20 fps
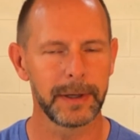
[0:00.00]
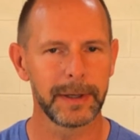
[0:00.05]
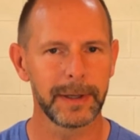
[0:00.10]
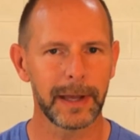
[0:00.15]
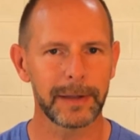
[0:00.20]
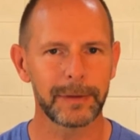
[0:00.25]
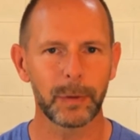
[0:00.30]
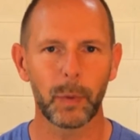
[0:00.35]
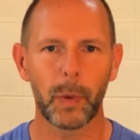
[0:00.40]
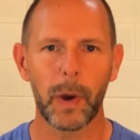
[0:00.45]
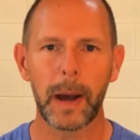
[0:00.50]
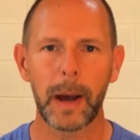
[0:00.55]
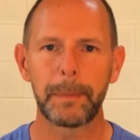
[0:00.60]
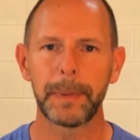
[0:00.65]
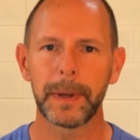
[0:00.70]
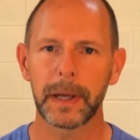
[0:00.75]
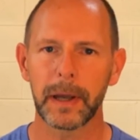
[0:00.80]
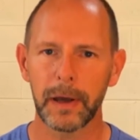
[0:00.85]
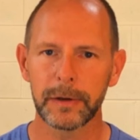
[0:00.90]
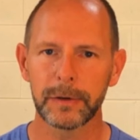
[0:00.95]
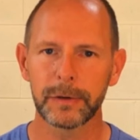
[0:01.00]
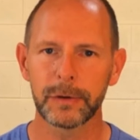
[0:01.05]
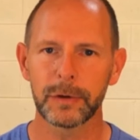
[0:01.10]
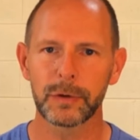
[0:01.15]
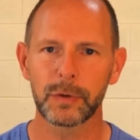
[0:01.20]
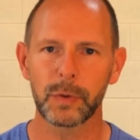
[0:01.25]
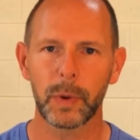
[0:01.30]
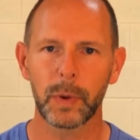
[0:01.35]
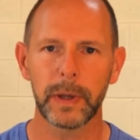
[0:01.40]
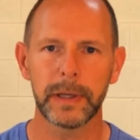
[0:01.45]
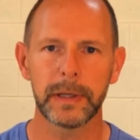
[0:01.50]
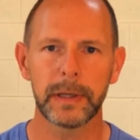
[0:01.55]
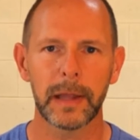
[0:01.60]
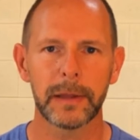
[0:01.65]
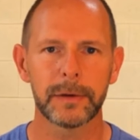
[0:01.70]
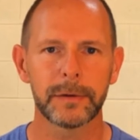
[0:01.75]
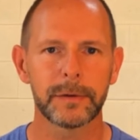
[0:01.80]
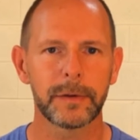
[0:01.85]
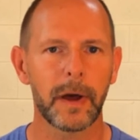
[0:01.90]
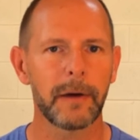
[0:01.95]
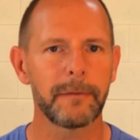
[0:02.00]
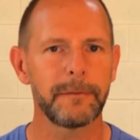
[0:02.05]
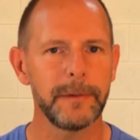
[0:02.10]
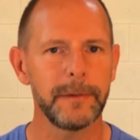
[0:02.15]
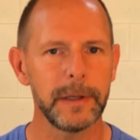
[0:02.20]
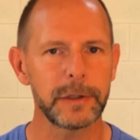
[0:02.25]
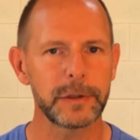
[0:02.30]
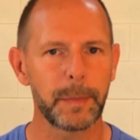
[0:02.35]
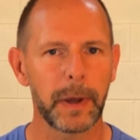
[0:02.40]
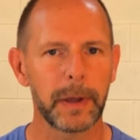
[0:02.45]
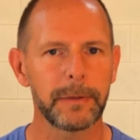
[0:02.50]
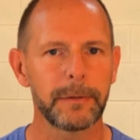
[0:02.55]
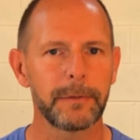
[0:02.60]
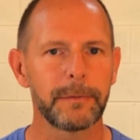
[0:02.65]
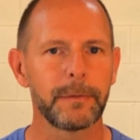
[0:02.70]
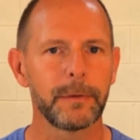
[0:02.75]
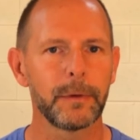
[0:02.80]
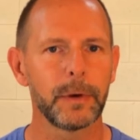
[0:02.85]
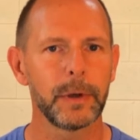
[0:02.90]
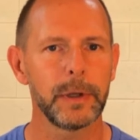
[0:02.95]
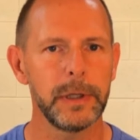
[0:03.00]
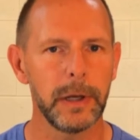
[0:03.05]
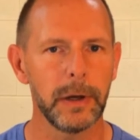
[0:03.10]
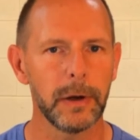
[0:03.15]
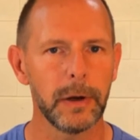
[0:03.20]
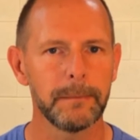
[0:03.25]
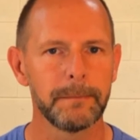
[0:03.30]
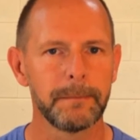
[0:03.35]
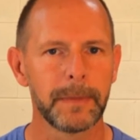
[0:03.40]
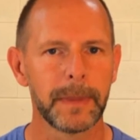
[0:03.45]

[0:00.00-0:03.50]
That's a whopping $120 off each month for a year.